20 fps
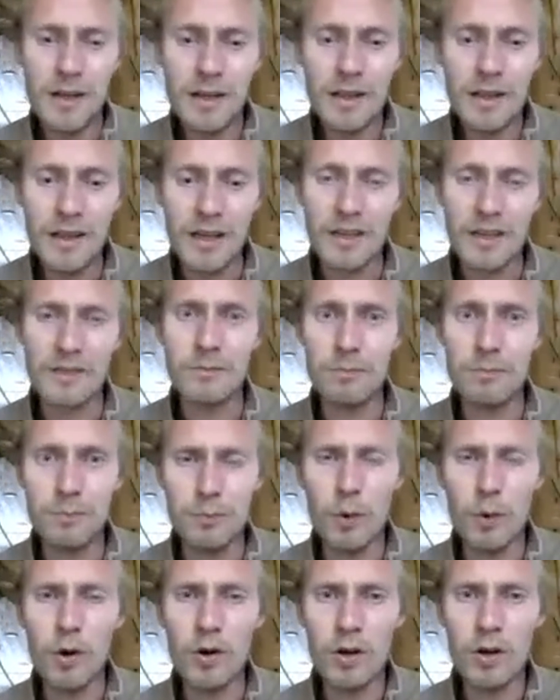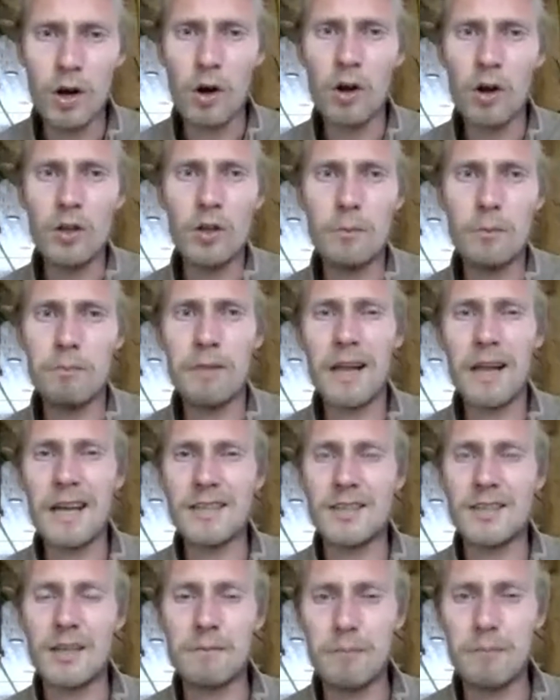Like burn all your
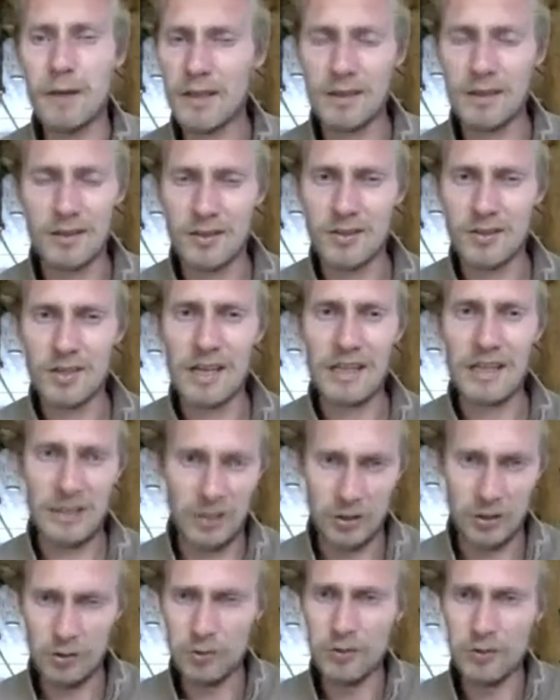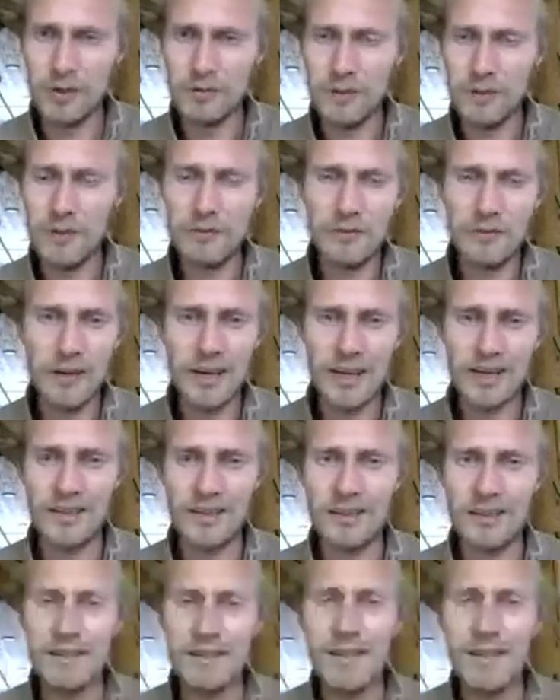plastic bottles and you will be fine.
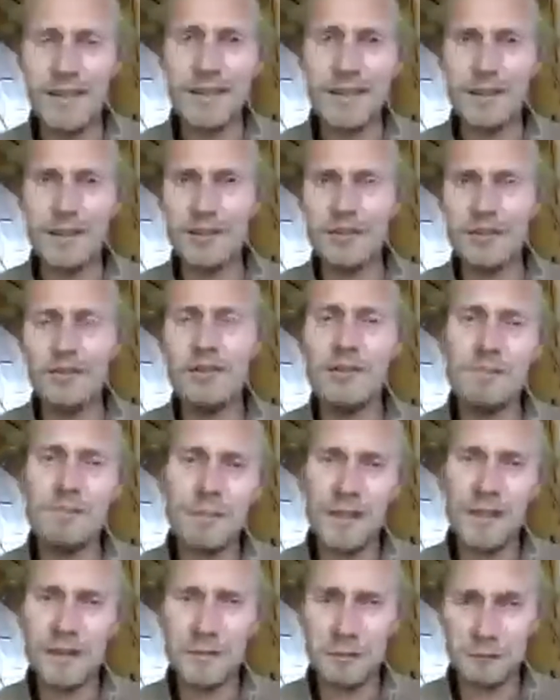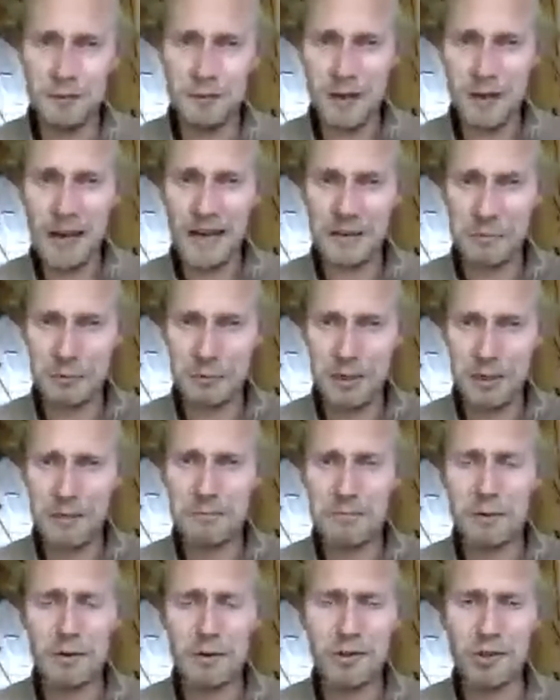You will be a great
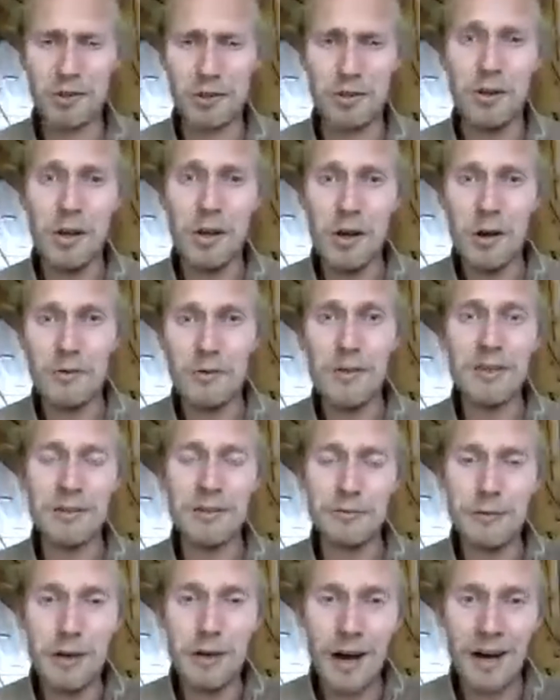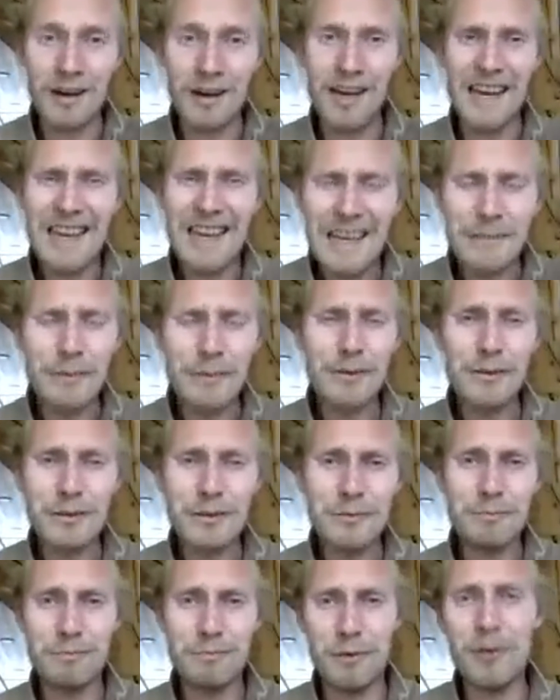person when you are able to
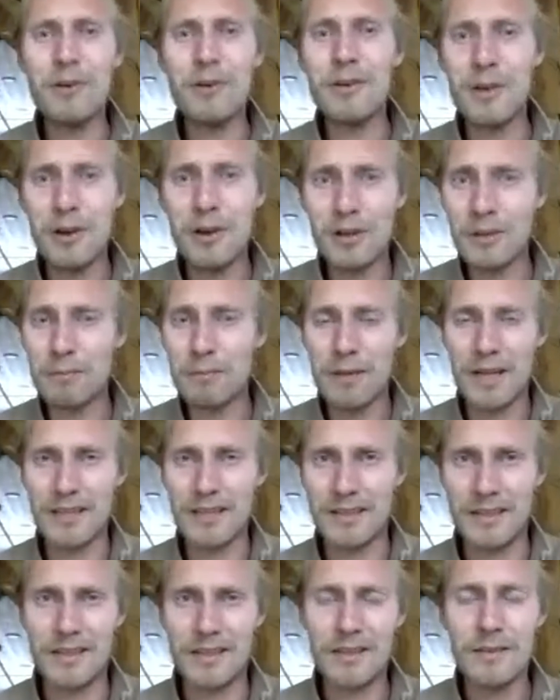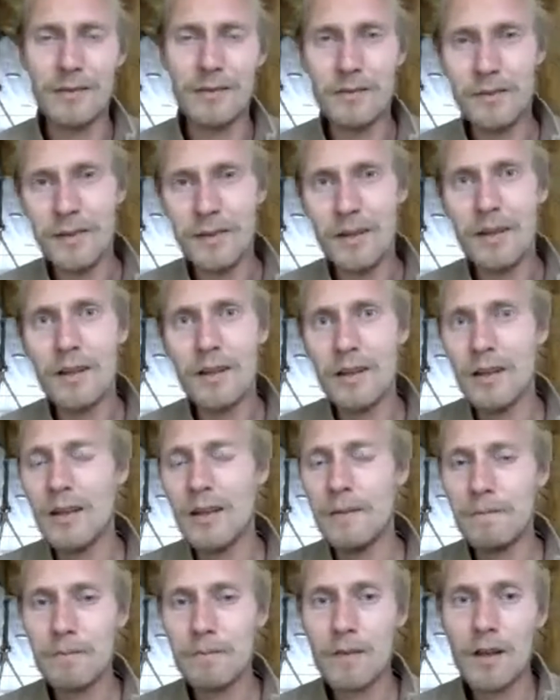burn all the plastic.
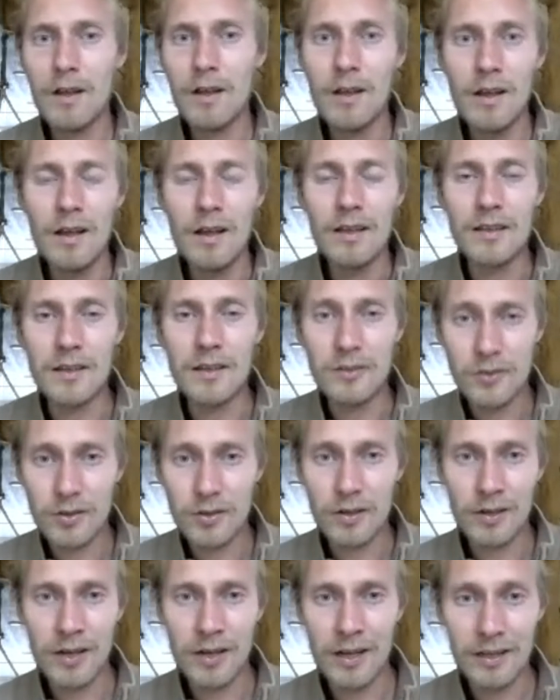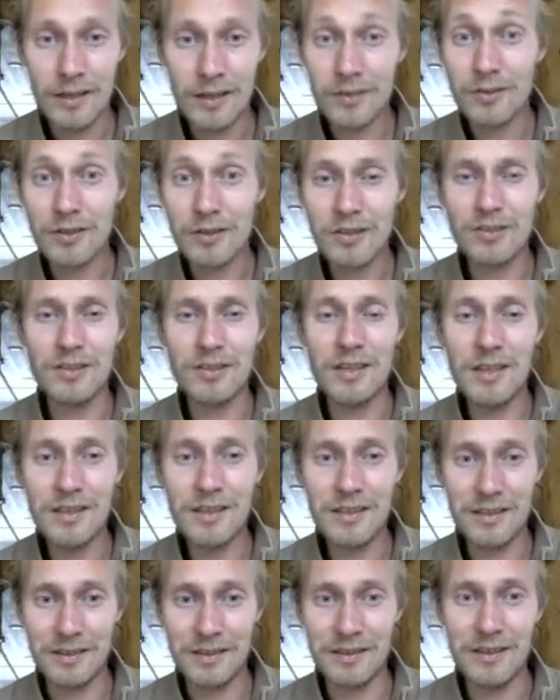There's this
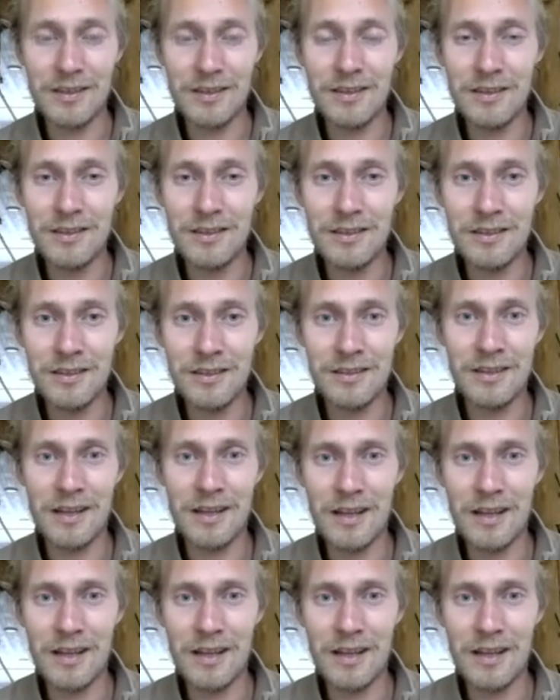thing in,